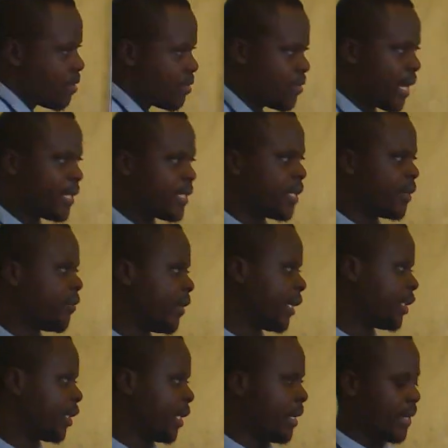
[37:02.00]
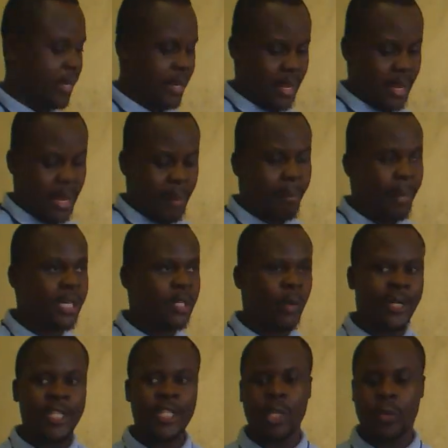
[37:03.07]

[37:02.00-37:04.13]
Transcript: That's the reflection. But what is the